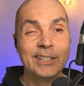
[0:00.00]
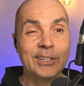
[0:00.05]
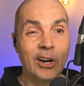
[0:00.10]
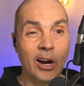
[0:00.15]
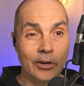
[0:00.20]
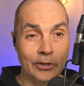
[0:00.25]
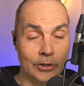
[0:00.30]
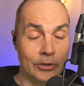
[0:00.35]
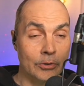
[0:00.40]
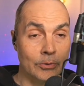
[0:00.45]

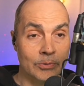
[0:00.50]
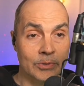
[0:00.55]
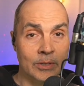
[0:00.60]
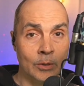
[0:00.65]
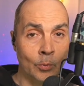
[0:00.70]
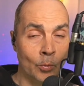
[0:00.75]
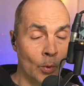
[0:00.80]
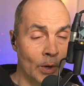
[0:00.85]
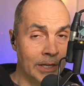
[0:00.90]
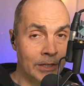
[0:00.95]
Are you
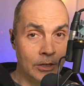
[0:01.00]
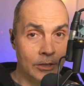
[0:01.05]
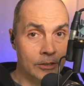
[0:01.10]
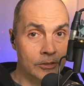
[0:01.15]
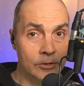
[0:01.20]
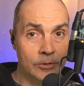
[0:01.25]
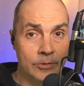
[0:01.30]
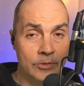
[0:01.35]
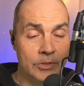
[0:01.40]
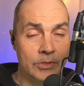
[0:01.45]
using
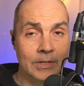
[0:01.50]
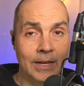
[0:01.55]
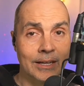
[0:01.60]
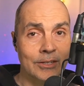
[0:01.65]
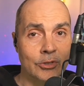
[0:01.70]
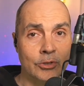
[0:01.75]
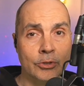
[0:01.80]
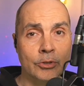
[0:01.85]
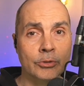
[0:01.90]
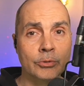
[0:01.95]
Windows
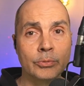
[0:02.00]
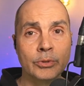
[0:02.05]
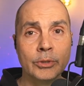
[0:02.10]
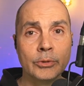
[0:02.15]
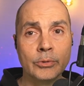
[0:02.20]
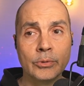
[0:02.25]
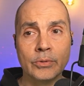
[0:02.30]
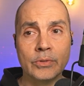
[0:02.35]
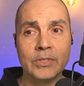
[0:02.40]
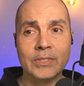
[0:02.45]
as your
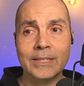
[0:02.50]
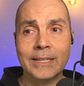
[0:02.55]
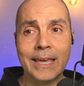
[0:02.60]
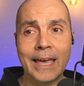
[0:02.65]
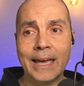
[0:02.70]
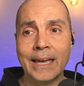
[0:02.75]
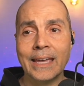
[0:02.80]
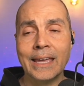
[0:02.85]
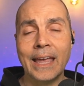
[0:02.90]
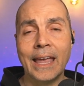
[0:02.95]
root
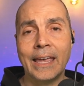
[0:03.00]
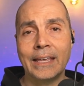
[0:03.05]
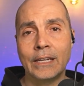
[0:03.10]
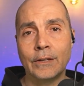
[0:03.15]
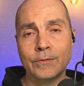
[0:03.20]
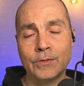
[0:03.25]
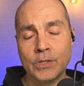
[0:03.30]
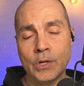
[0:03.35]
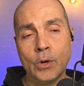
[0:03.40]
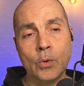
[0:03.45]
CA? And
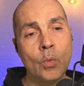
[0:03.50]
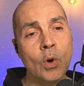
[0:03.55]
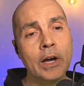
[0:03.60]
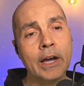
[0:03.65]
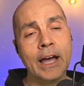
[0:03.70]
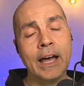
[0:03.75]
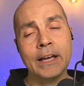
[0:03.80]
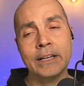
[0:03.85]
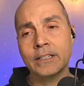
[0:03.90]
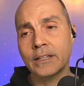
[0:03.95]
if so, what
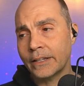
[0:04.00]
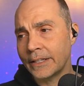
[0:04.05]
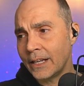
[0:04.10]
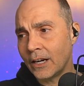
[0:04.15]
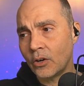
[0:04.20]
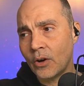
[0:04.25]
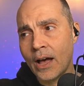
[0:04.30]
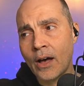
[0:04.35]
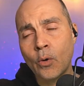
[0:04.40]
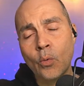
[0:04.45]
kind,
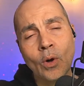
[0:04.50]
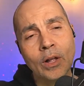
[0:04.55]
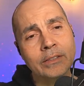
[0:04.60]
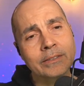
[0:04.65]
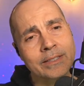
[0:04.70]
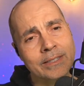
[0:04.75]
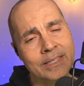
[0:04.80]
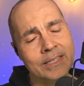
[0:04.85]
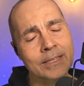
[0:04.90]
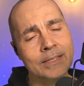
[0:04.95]
how well
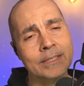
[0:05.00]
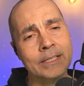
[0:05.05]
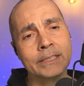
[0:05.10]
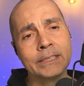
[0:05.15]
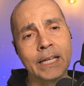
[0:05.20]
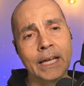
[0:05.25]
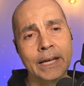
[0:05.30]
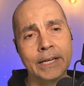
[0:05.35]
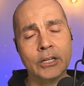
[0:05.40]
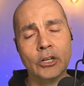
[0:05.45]
does this
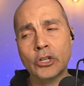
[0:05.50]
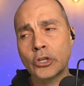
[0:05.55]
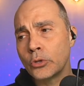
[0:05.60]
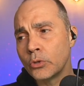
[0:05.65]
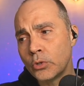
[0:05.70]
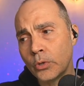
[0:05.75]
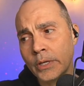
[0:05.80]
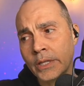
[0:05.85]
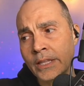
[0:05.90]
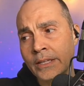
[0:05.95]
align? Are you
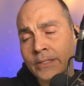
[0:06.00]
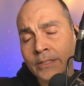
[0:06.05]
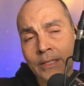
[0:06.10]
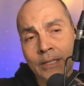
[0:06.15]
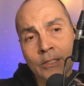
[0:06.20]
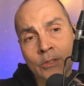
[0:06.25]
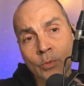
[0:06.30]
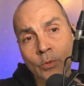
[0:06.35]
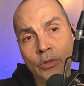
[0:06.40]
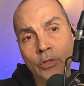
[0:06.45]
doing these
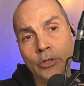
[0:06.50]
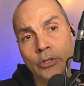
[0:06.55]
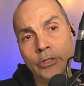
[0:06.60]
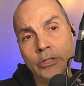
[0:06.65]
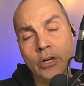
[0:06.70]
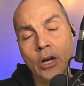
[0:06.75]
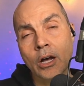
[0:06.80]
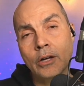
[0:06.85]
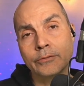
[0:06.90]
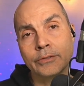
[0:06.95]
things with
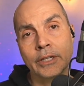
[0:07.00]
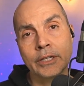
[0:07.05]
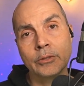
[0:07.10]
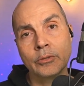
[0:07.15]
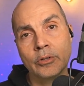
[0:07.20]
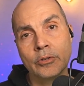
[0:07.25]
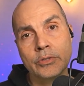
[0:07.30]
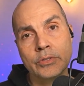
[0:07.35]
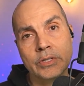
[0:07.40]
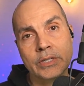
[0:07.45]
your offline
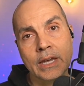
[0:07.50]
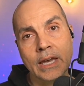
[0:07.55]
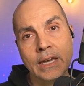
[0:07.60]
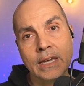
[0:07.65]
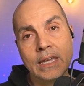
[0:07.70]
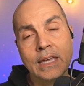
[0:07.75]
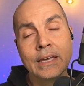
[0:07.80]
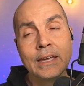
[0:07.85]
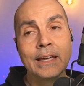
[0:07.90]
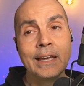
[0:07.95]
root CA?